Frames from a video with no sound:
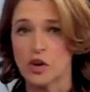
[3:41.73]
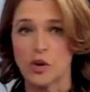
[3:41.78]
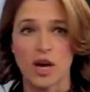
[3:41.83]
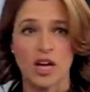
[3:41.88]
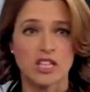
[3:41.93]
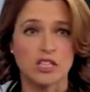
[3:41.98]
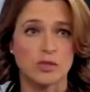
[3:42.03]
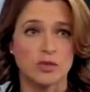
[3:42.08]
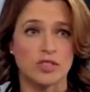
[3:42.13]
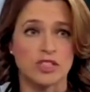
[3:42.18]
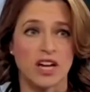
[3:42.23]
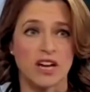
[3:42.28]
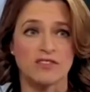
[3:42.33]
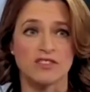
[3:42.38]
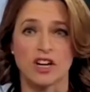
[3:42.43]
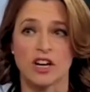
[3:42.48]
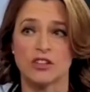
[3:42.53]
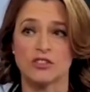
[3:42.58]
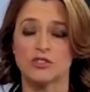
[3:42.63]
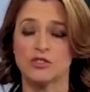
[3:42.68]
So experts
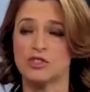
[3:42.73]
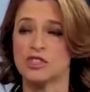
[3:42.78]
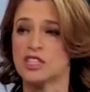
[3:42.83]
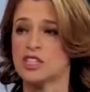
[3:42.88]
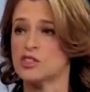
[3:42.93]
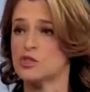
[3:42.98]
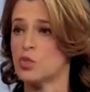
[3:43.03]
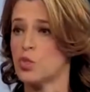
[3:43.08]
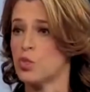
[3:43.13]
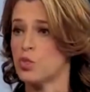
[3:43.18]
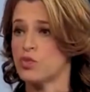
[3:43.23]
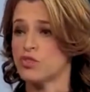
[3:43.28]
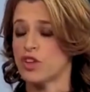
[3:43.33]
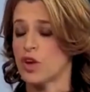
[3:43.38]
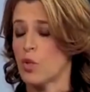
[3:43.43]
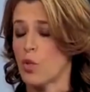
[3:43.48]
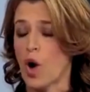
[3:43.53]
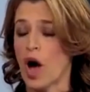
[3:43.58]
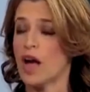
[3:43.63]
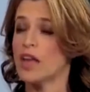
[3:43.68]
I've talked to says,
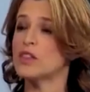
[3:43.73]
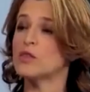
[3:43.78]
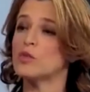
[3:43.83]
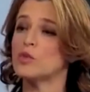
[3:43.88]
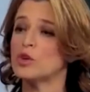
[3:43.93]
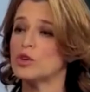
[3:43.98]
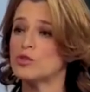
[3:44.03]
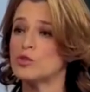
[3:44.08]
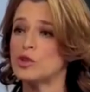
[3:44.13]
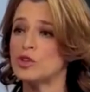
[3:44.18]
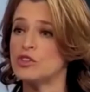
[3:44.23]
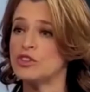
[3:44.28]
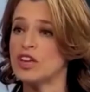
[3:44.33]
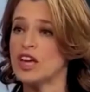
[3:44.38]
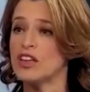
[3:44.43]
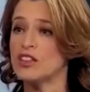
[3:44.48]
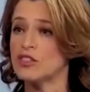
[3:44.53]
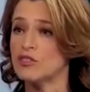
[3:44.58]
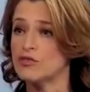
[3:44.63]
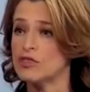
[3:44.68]
say, why in the world would you
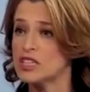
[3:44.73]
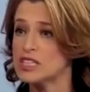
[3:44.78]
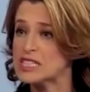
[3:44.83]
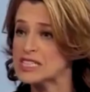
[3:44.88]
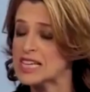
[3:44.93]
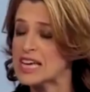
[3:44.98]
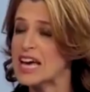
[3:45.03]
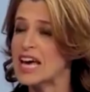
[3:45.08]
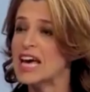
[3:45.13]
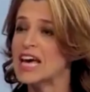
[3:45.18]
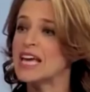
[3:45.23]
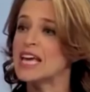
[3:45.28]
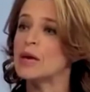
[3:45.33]
take the risk?